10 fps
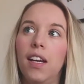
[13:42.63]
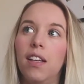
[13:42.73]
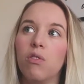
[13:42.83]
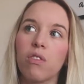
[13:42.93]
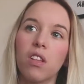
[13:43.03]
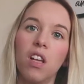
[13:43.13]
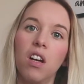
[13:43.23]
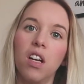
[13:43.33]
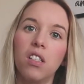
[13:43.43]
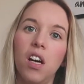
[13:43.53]
it's not
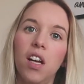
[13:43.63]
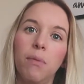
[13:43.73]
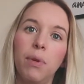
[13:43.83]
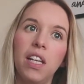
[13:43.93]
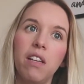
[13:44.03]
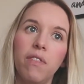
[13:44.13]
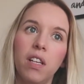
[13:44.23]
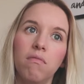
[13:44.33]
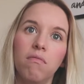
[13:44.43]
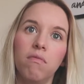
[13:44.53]
something I entirely believe
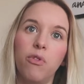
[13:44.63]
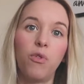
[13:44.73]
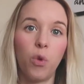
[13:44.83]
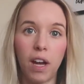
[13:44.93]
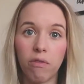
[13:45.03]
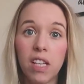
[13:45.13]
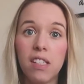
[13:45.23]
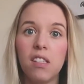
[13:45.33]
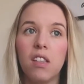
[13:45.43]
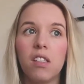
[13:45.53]
in for that
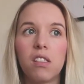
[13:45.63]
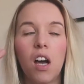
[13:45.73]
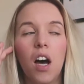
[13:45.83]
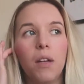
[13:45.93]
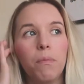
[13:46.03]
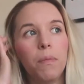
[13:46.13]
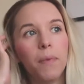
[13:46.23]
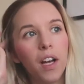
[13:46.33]
reason this time.